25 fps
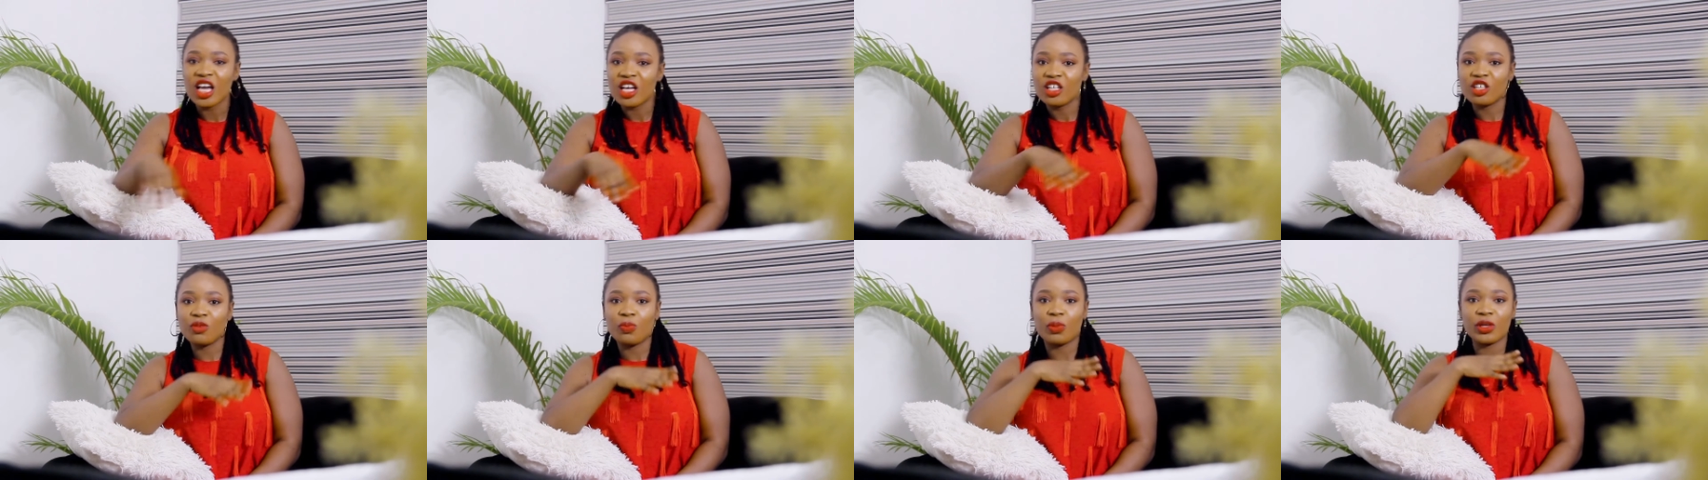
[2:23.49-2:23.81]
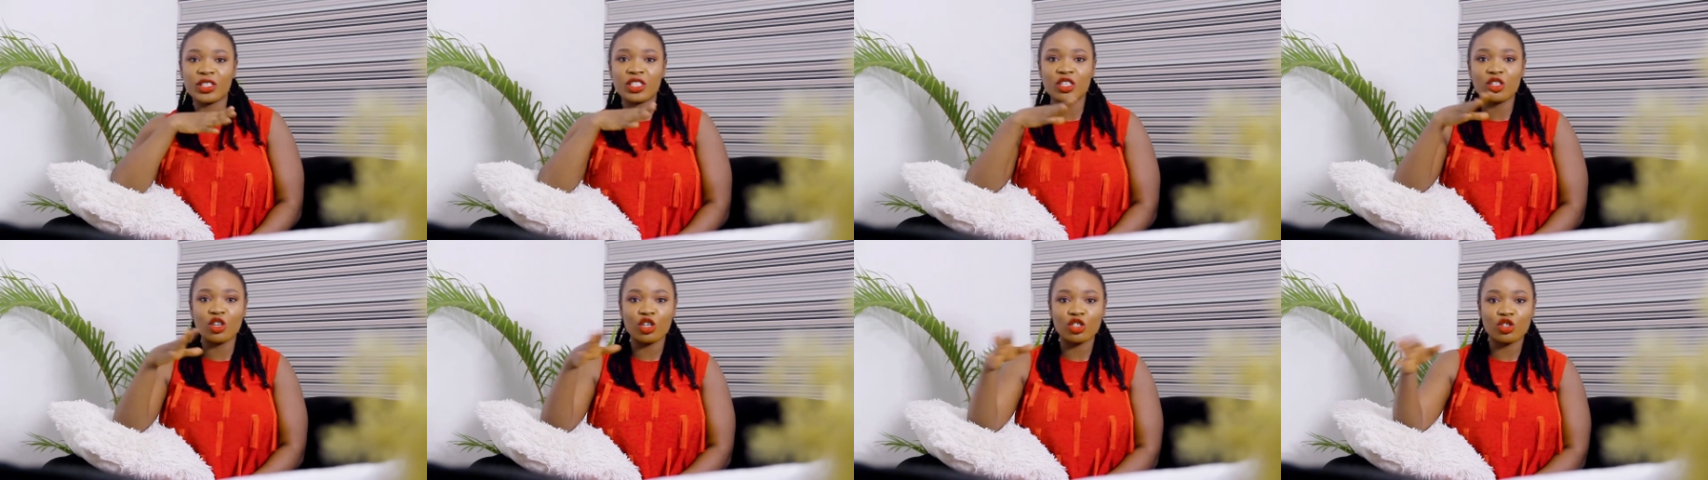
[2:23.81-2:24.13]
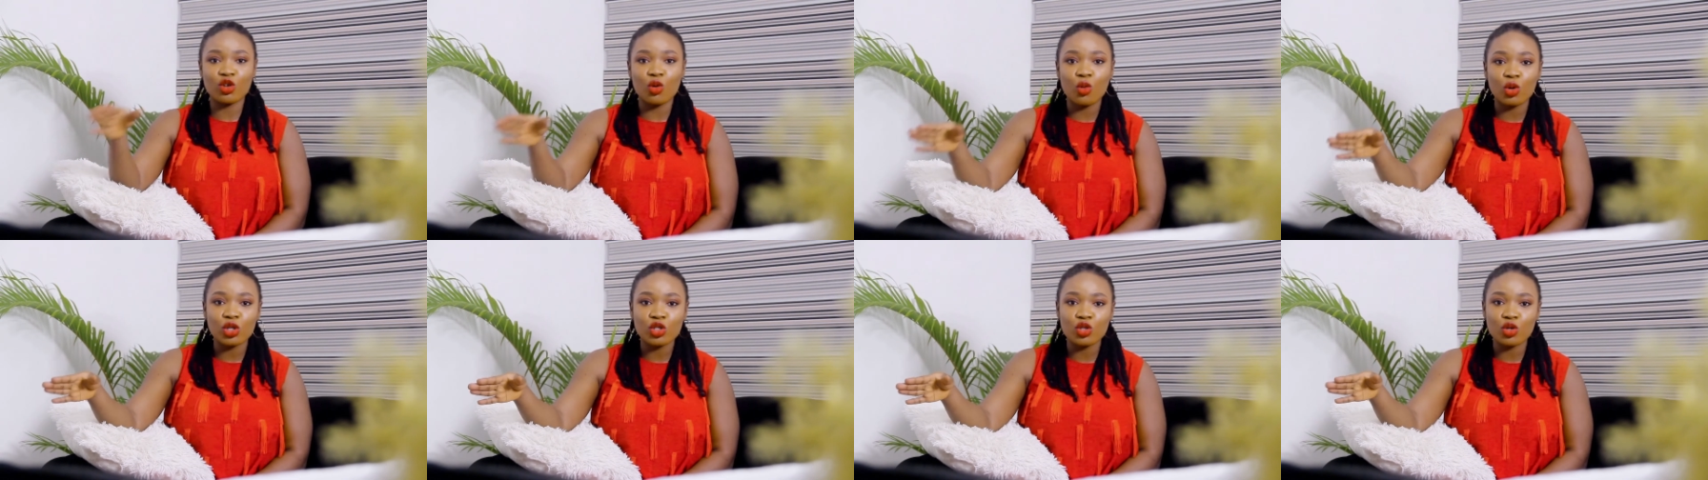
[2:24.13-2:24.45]
The person
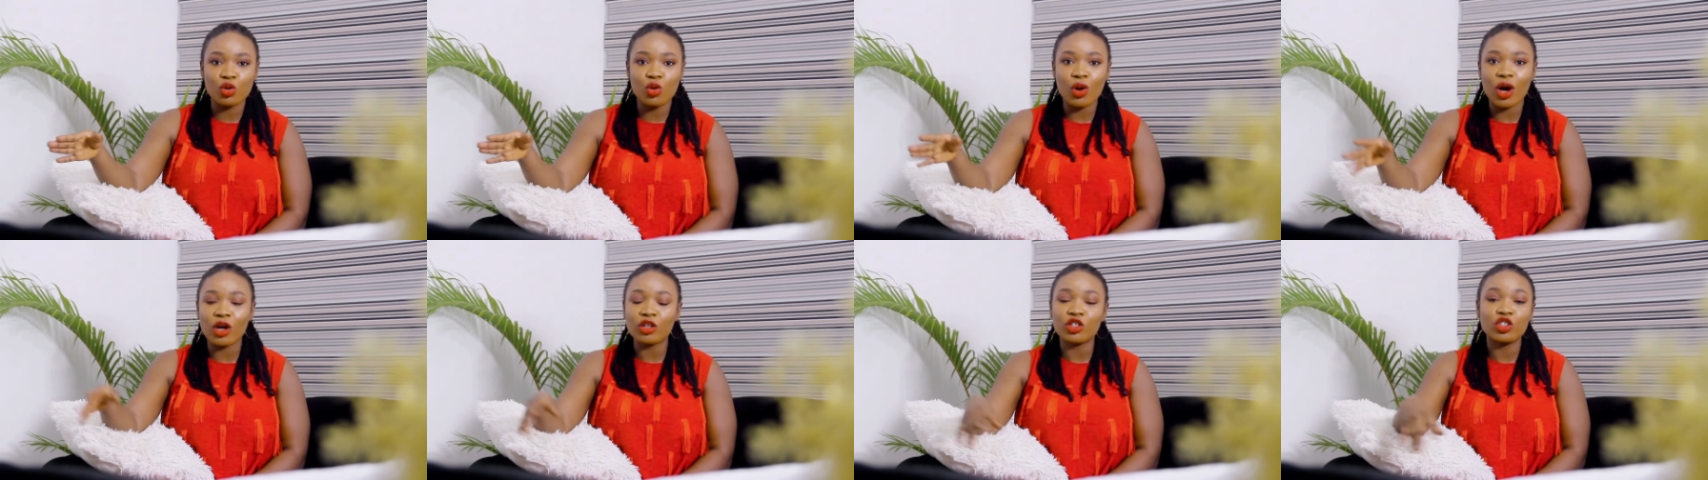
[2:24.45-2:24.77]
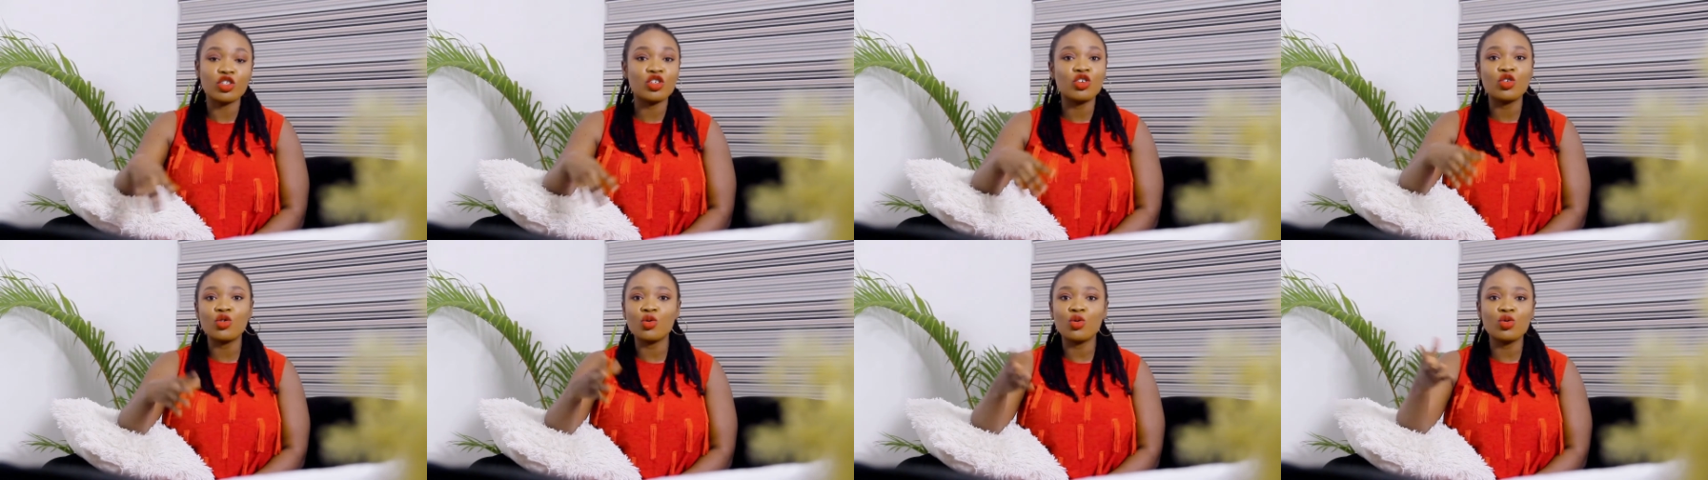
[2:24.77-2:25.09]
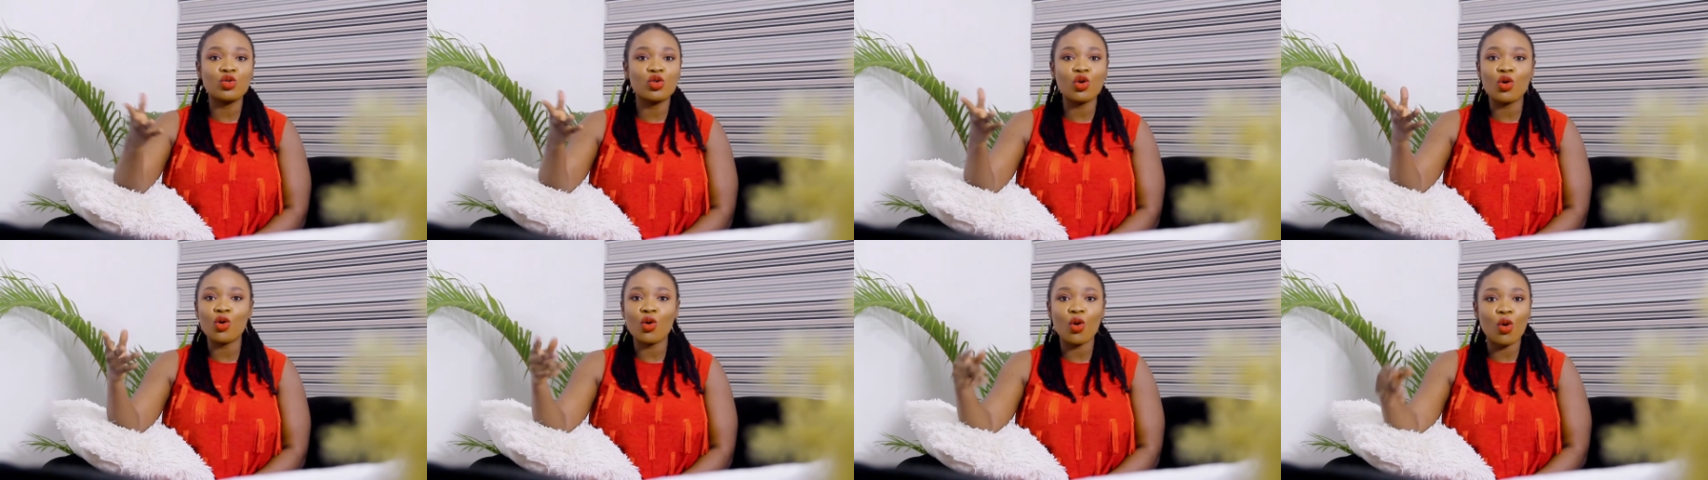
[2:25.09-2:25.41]
doesn't want to go out. You
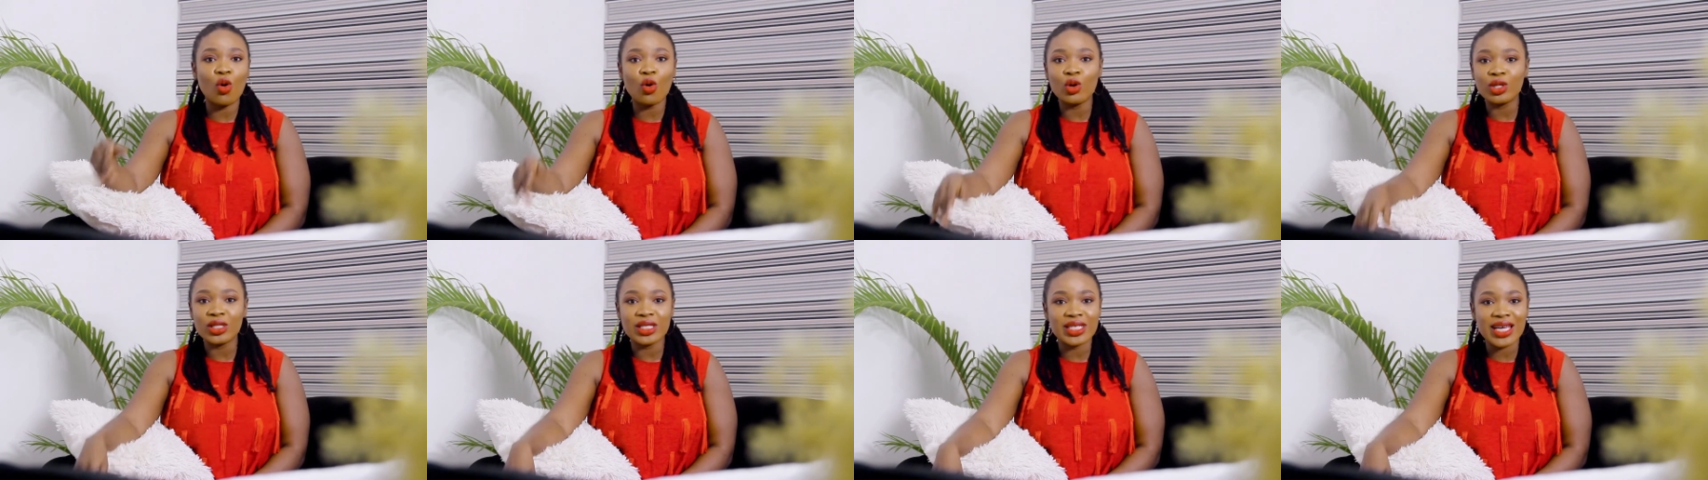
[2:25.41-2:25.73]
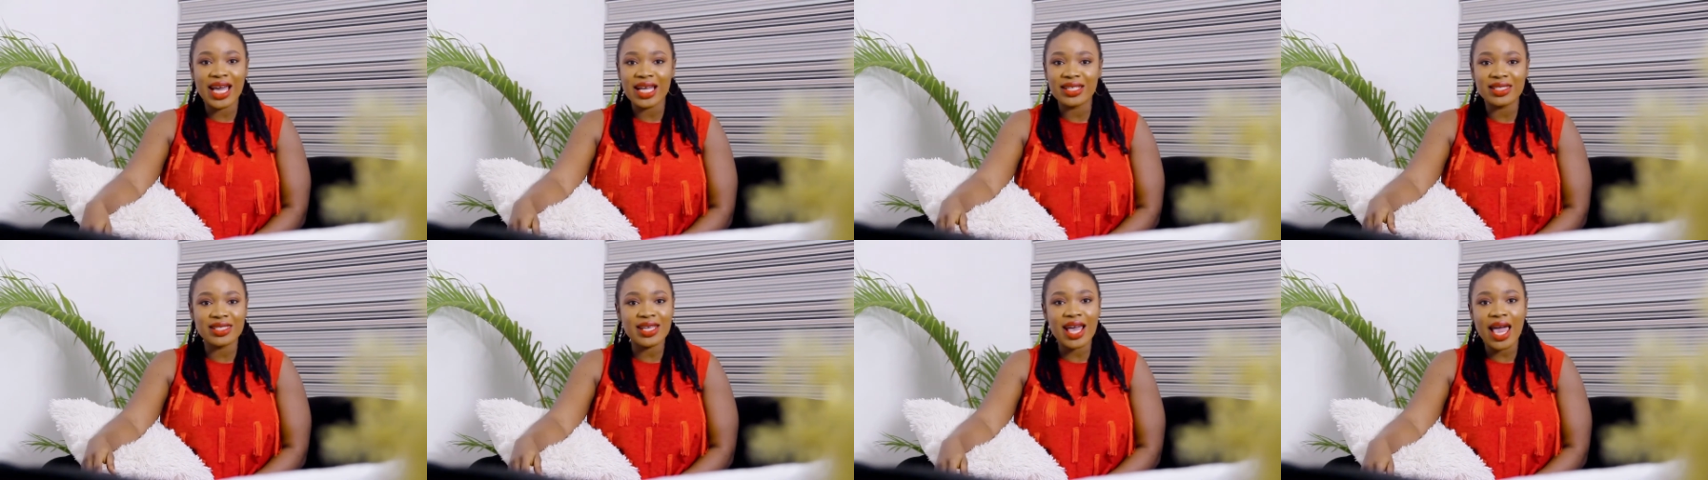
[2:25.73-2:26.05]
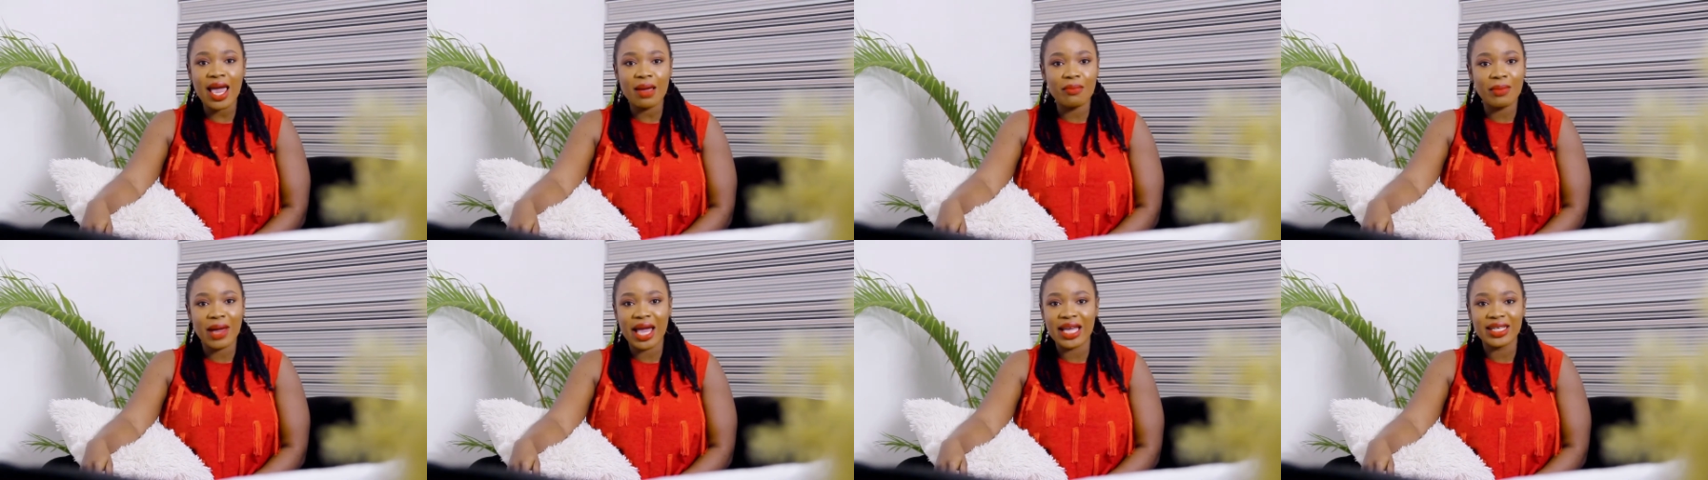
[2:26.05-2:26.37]
don't own their
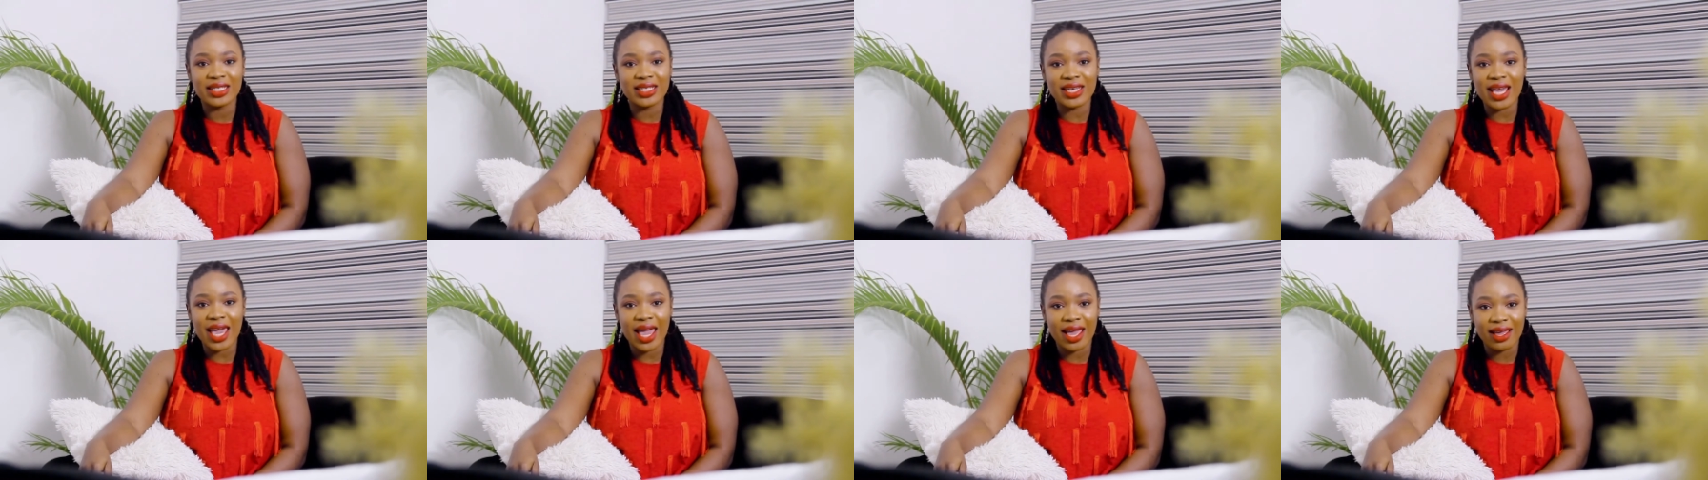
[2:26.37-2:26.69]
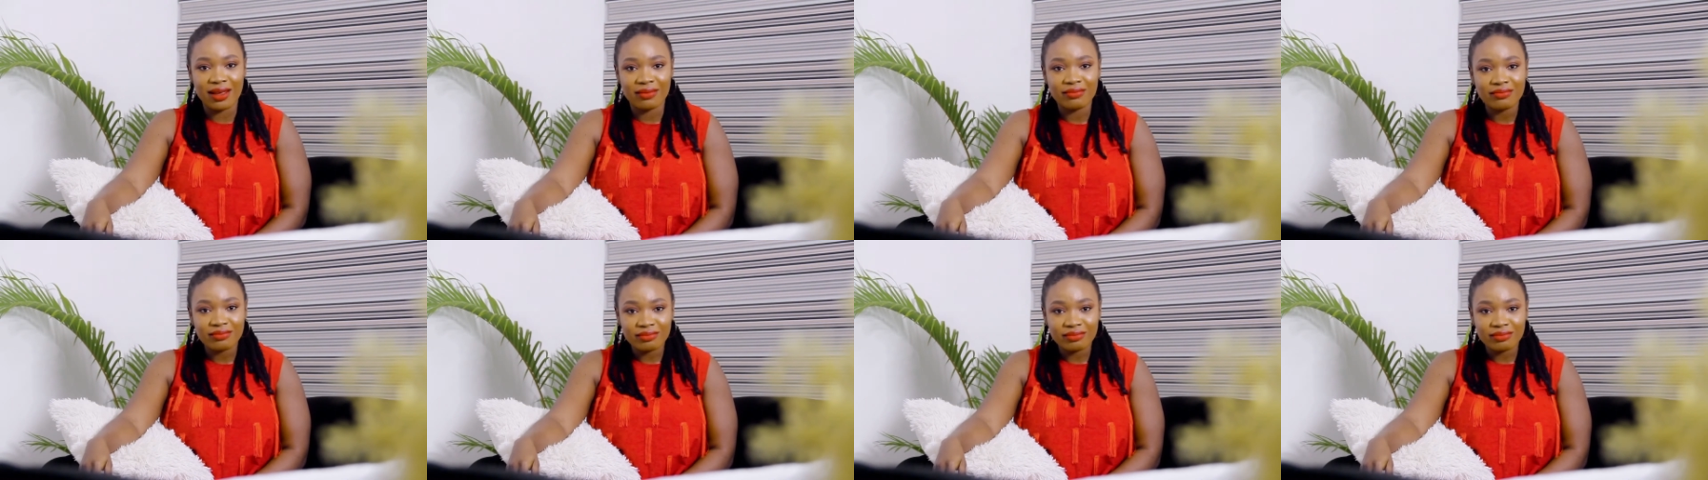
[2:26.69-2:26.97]
time, my dear.